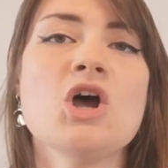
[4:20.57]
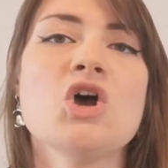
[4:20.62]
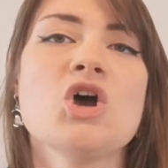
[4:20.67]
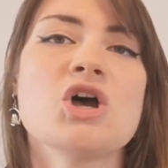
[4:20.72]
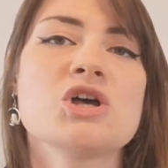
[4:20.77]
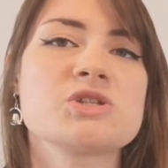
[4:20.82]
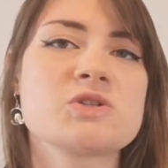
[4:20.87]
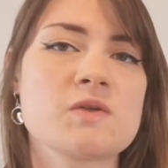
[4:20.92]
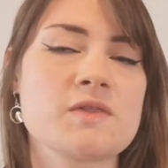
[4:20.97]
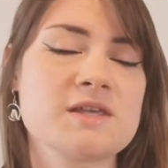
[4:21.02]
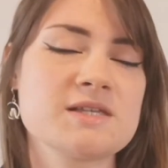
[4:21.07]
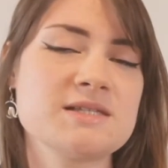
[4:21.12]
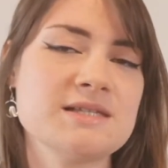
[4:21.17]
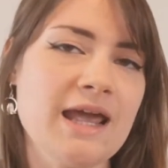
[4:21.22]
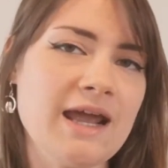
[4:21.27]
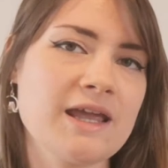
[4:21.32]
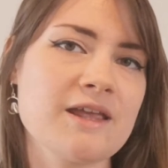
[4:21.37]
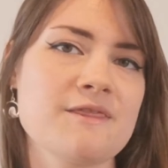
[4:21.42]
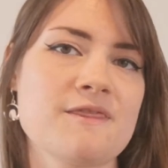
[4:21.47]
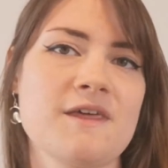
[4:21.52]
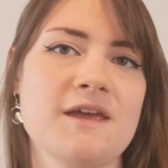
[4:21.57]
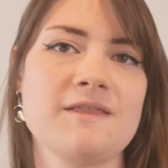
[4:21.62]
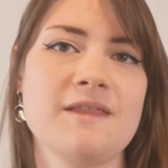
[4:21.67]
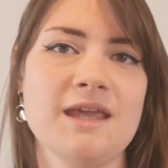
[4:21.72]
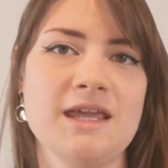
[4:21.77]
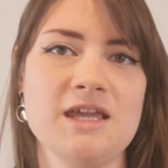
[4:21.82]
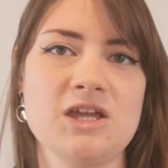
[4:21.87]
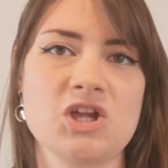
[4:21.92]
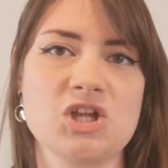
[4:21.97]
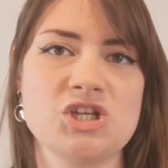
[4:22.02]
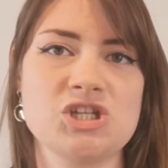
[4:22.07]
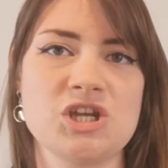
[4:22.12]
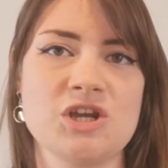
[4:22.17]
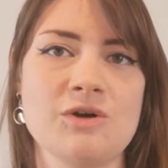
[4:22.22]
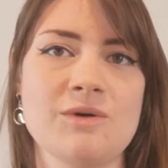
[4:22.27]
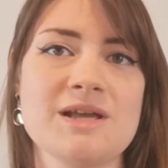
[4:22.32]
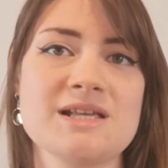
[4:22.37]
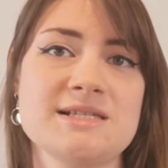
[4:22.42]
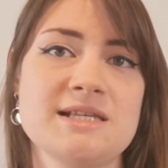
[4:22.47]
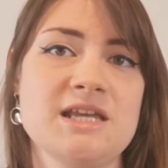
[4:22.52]
So the second thing that he can
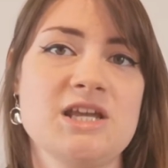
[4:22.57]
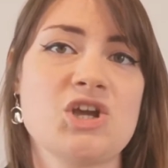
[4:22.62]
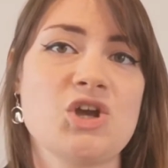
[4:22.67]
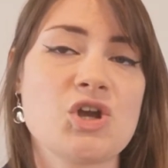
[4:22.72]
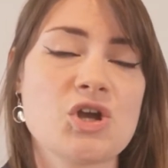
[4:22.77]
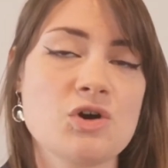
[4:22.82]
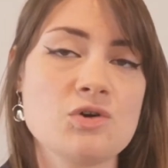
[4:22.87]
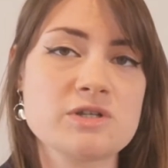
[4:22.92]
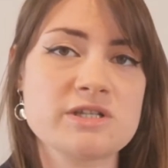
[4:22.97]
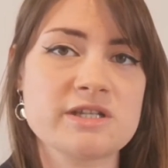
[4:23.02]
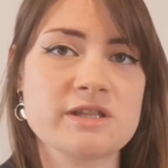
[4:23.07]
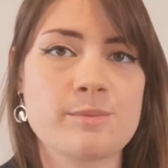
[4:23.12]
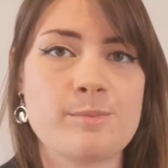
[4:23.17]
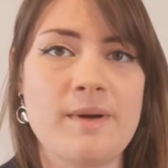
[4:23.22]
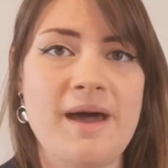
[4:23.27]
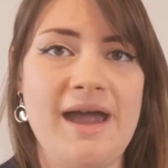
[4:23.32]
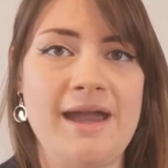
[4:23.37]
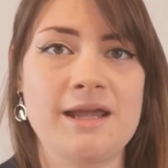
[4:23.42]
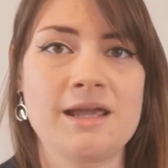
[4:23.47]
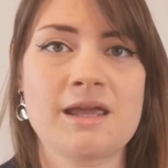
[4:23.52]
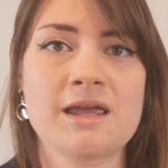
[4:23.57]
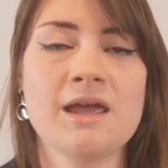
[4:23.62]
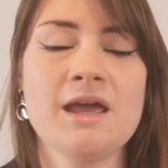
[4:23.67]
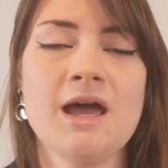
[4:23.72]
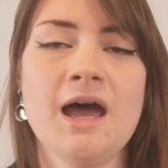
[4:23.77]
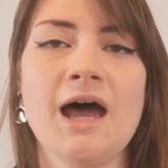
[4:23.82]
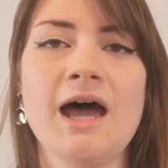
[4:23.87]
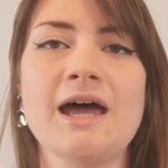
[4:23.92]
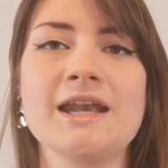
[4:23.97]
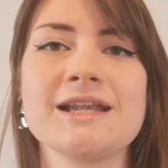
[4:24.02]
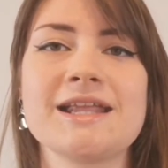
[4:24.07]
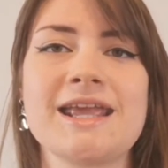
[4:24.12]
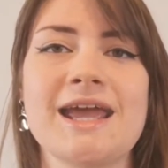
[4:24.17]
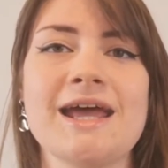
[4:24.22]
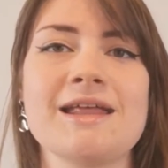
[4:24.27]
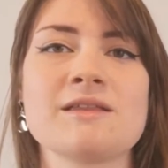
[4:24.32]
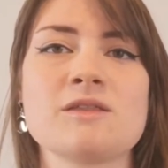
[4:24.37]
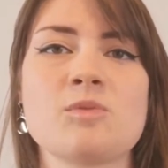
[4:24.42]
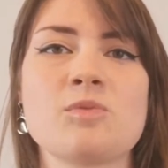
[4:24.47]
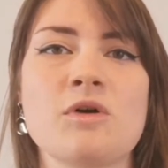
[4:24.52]
do is he can go to the bank and
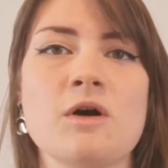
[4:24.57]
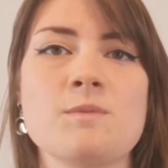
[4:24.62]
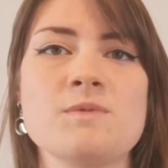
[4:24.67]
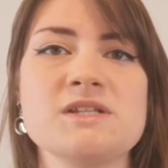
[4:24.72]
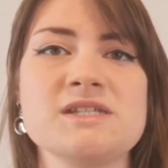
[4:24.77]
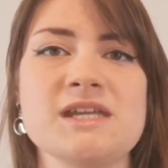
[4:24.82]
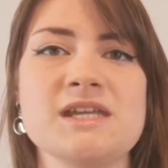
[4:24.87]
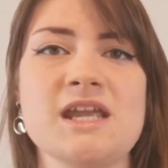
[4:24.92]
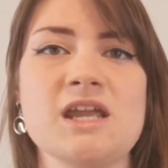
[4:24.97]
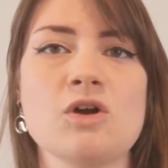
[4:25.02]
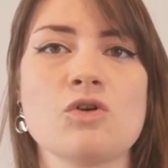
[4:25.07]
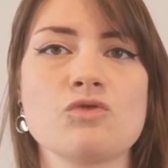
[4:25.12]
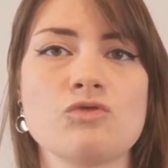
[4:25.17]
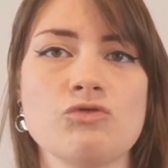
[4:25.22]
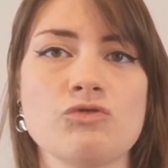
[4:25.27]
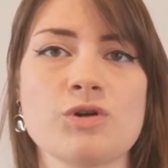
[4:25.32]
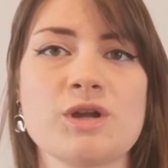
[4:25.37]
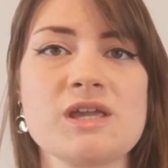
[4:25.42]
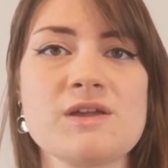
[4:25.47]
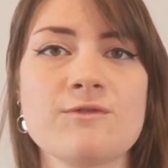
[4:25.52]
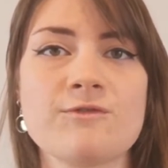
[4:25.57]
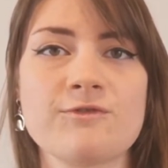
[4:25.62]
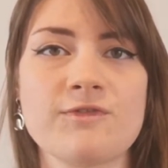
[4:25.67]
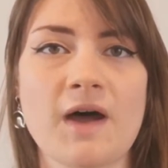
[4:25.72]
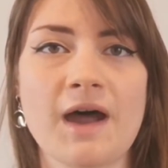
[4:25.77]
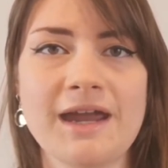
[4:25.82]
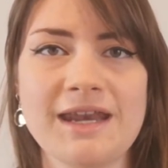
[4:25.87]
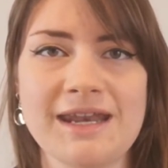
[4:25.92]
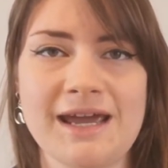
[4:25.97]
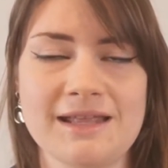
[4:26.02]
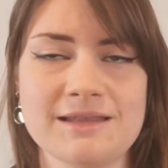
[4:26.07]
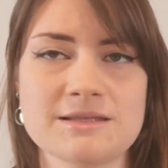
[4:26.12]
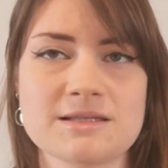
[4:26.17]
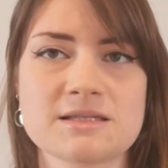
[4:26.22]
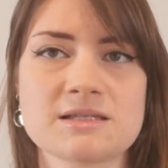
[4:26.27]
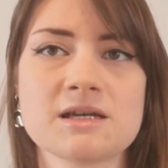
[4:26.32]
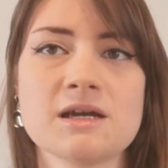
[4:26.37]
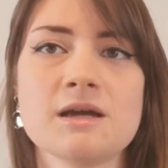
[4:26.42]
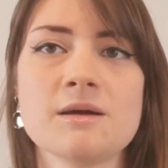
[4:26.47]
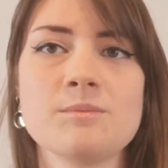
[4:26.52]
get the property
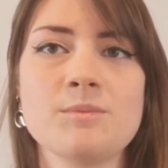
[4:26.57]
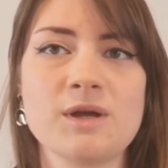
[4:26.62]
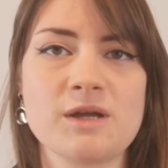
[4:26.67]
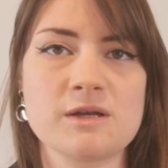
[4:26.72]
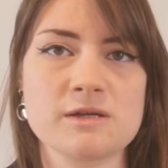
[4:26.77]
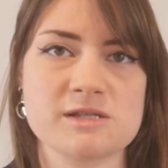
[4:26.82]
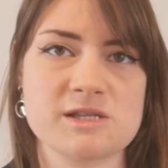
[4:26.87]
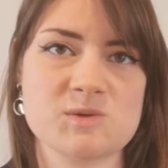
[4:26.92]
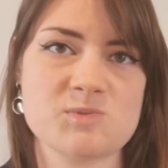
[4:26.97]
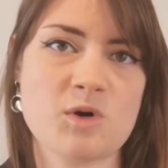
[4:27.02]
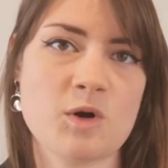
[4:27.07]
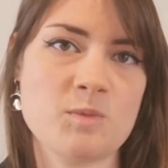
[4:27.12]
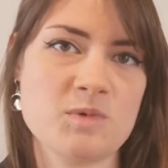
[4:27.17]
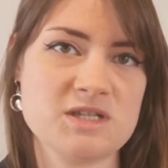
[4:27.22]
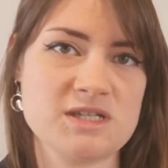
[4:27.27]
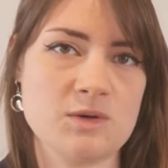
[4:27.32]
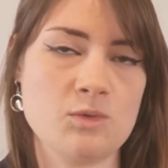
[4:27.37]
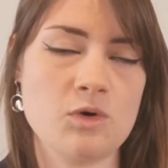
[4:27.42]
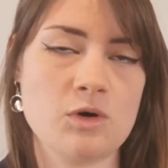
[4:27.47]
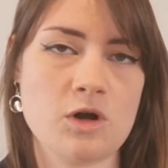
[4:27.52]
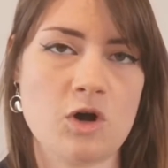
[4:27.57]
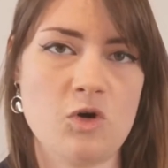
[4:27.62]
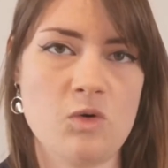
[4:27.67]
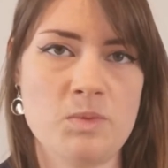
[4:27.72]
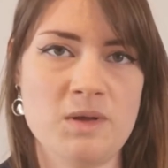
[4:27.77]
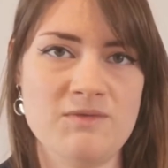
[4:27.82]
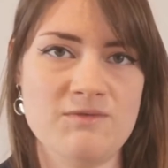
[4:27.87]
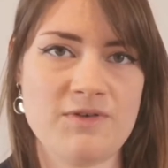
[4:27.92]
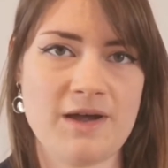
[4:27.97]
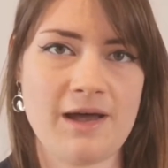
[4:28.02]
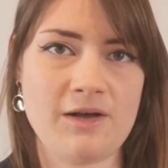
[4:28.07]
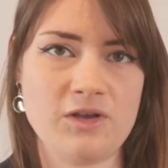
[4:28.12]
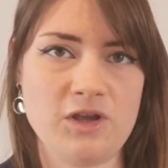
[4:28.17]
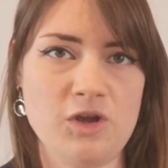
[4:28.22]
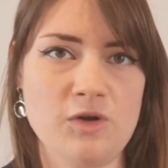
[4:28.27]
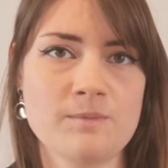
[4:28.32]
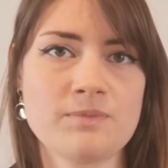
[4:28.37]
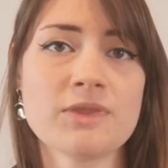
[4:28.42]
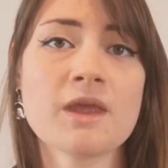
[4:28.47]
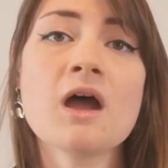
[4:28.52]
refinanced because his property will go up in value.